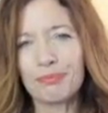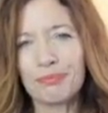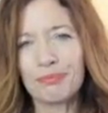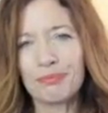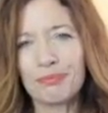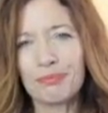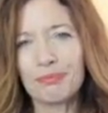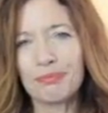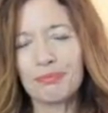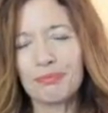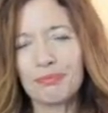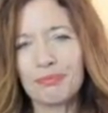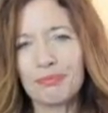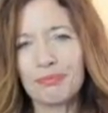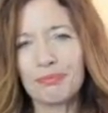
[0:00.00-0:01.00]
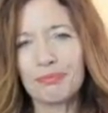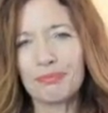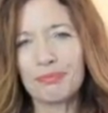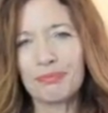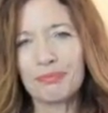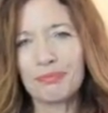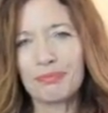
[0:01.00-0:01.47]

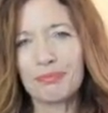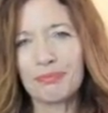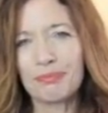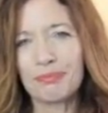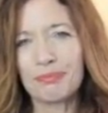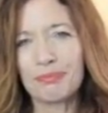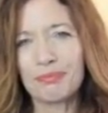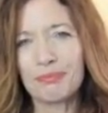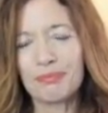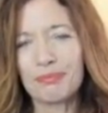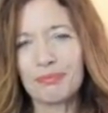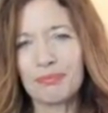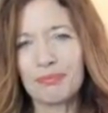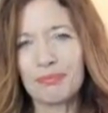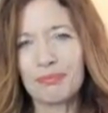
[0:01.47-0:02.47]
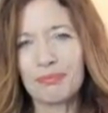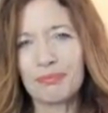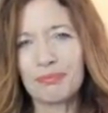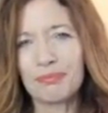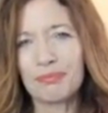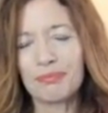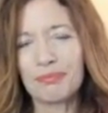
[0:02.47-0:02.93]

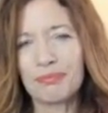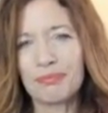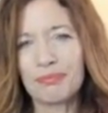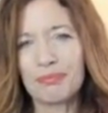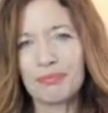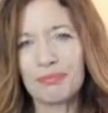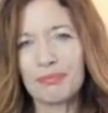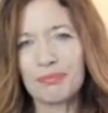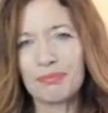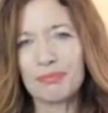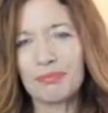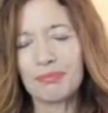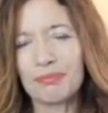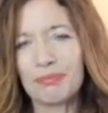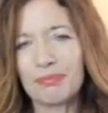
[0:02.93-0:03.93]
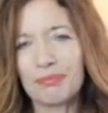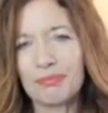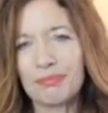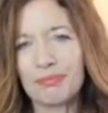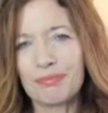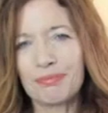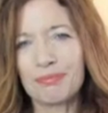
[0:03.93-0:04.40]

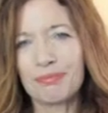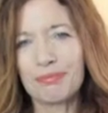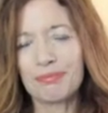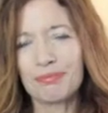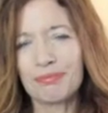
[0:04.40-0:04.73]
The person shown says nothing.